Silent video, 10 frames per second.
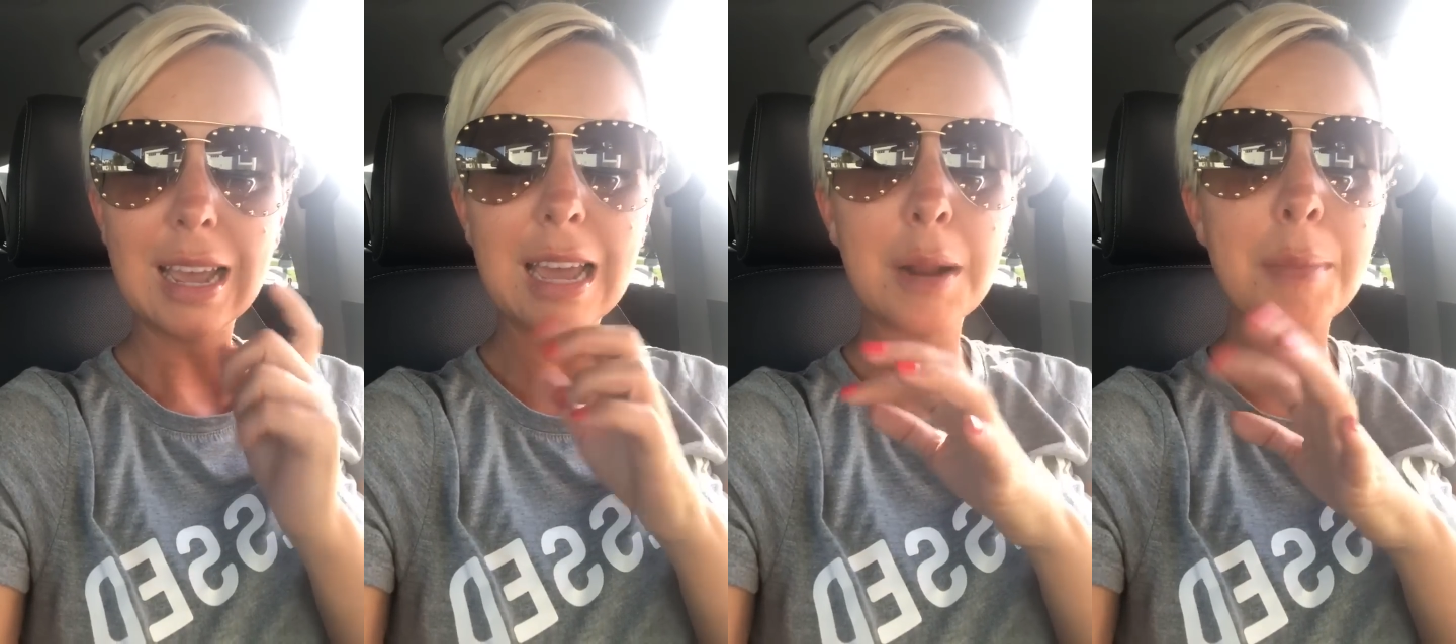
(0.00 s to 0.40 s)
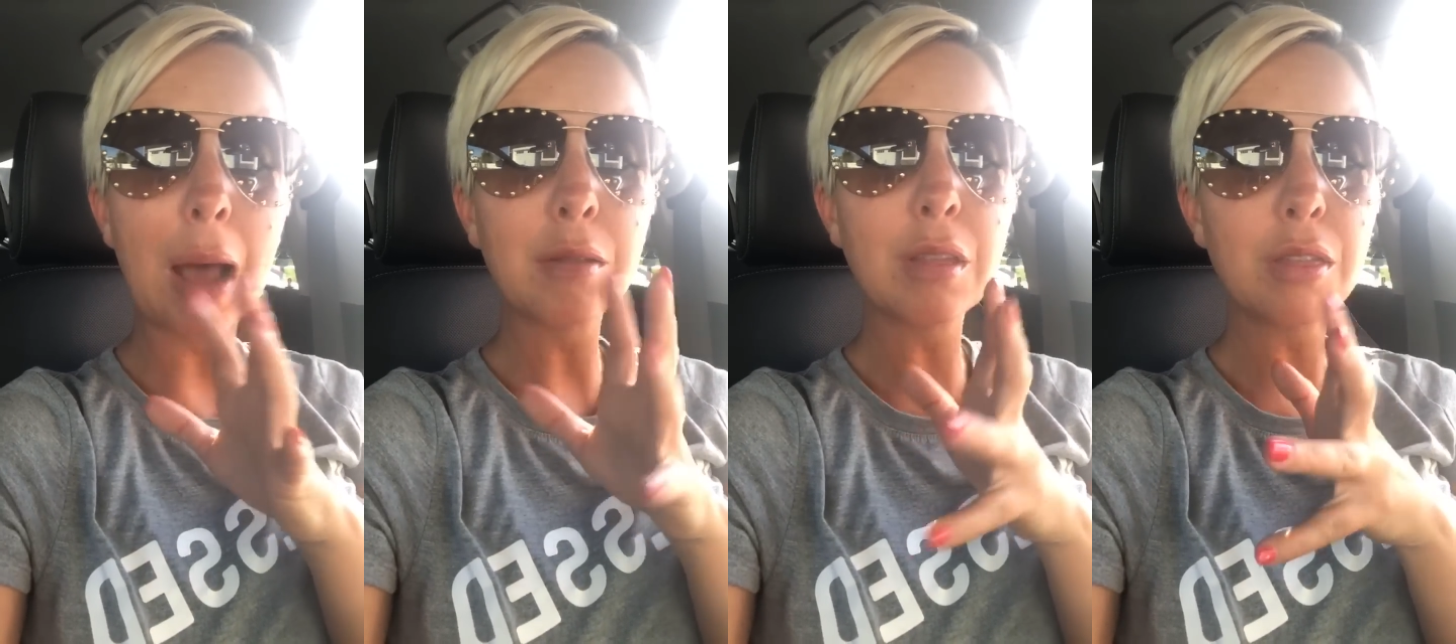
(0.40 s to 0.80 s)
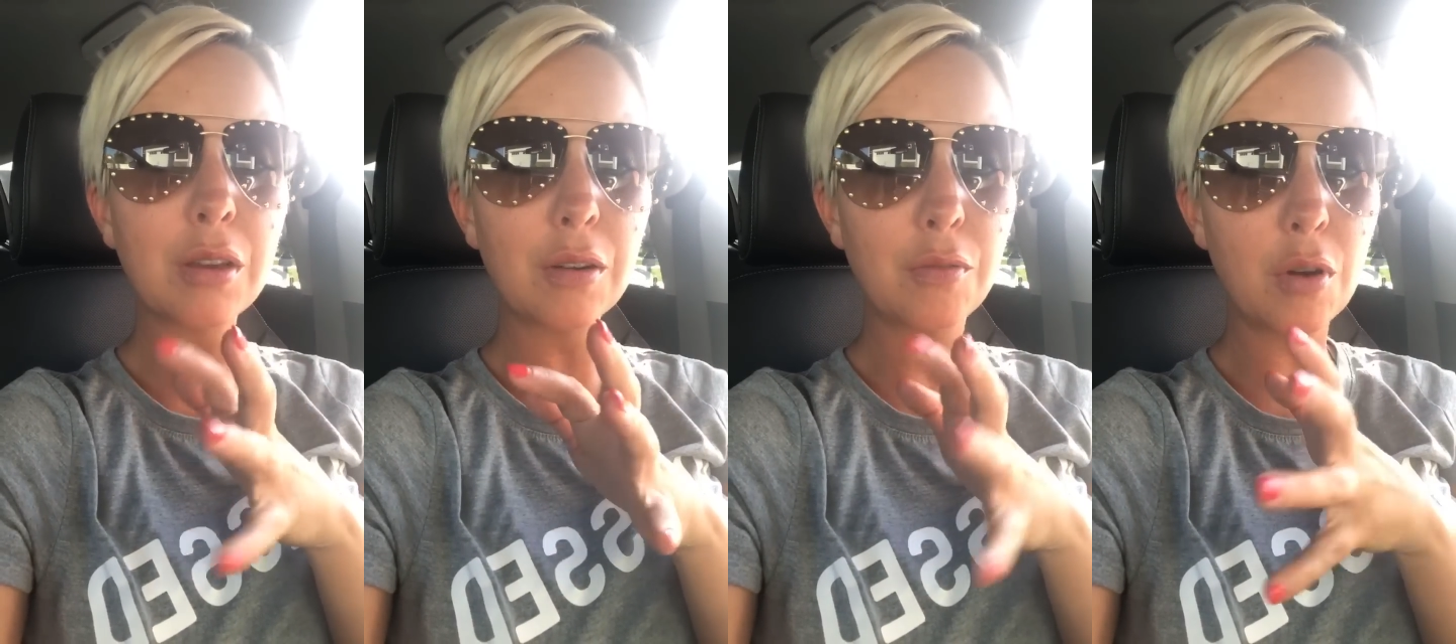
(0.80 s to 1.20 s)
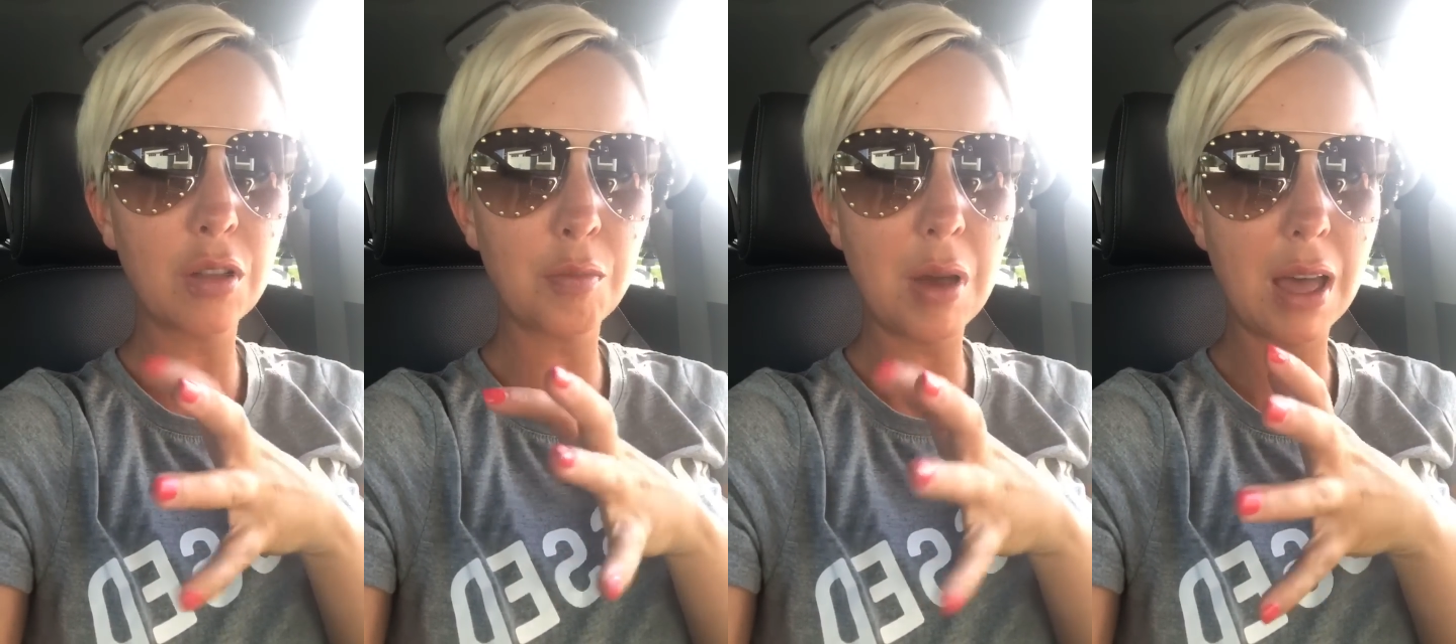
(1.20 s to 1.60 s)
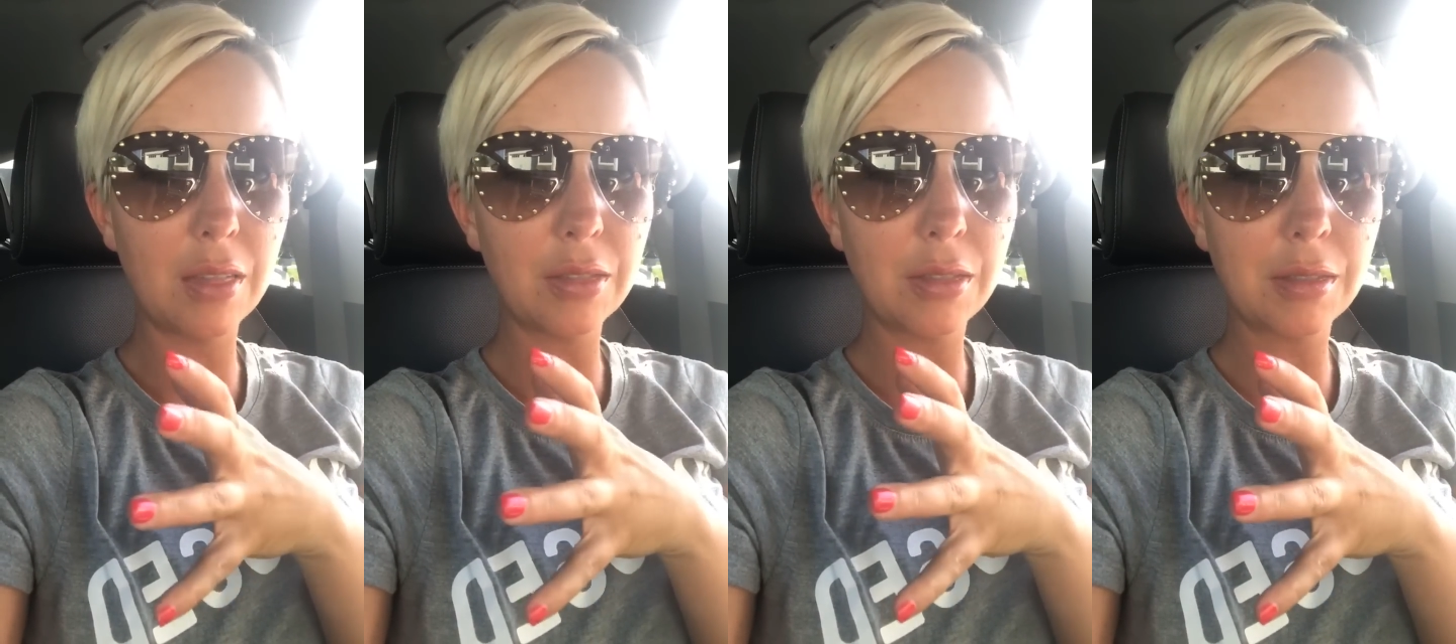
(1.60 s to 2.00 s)
And about the third, fourth
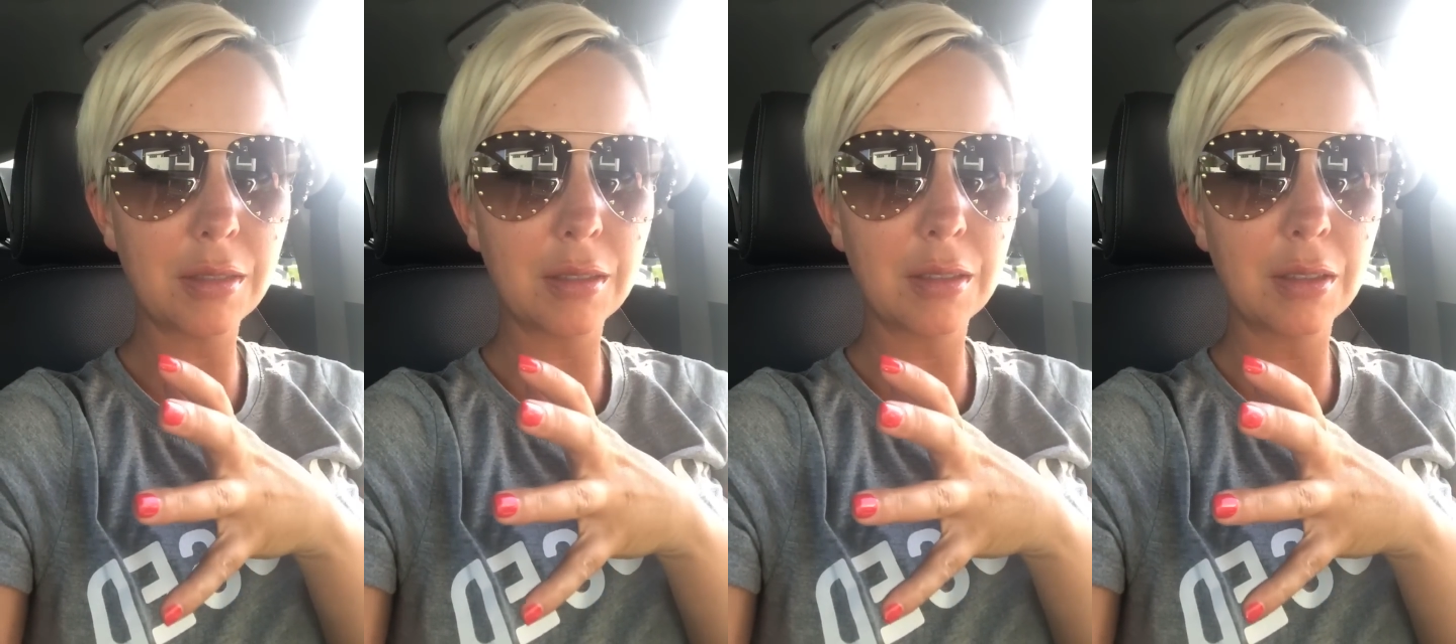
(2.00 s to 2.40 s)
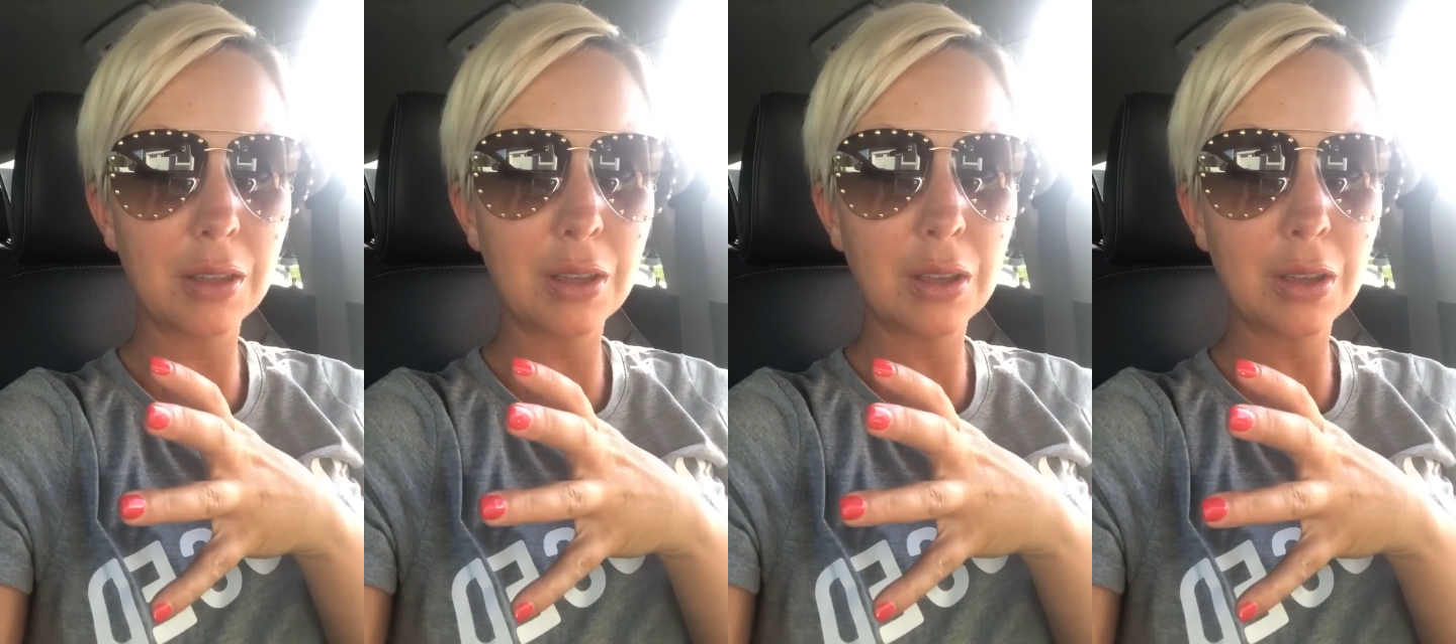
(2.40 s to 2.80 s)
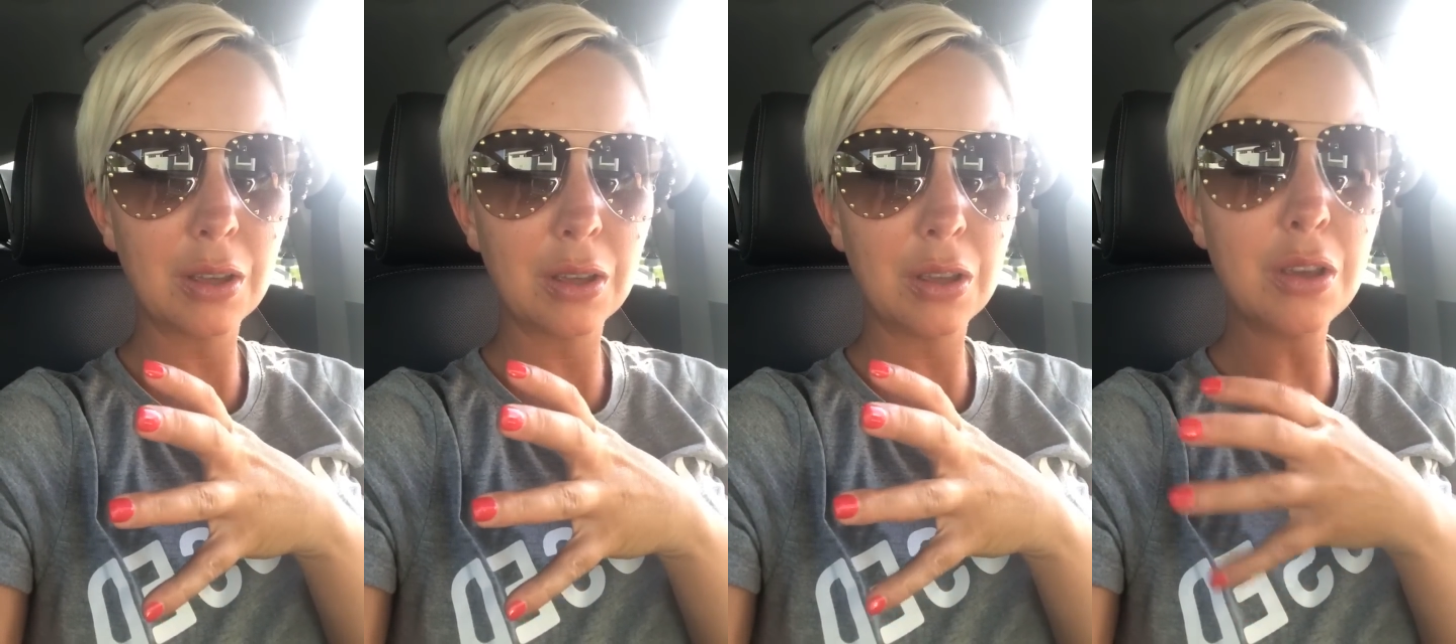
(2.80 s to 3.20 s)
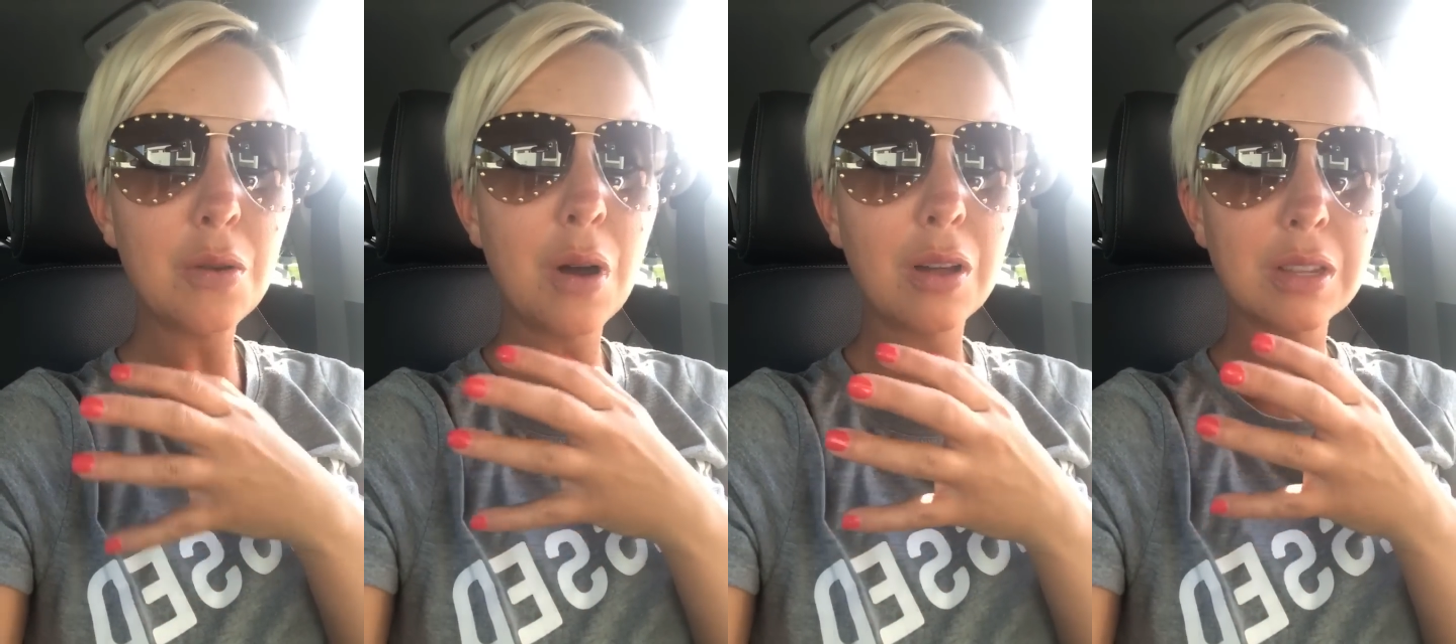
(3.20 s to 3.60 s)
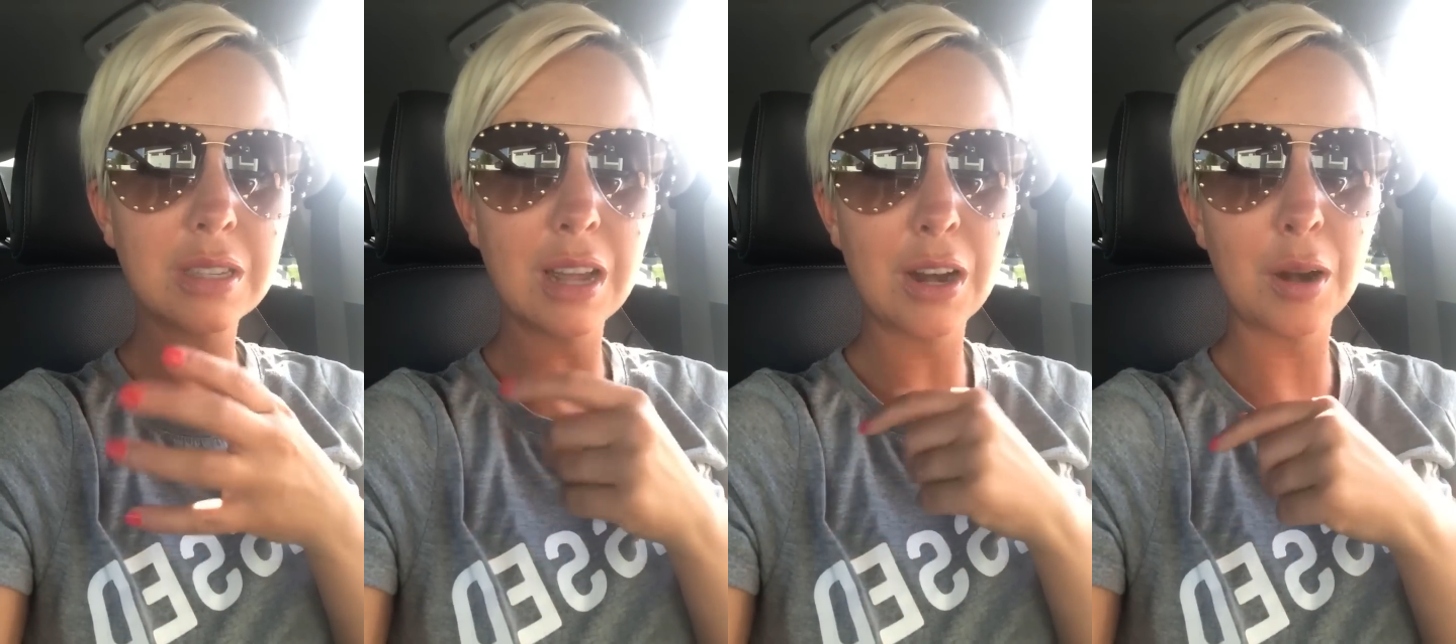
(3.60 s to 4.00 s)
month, you all of a sudden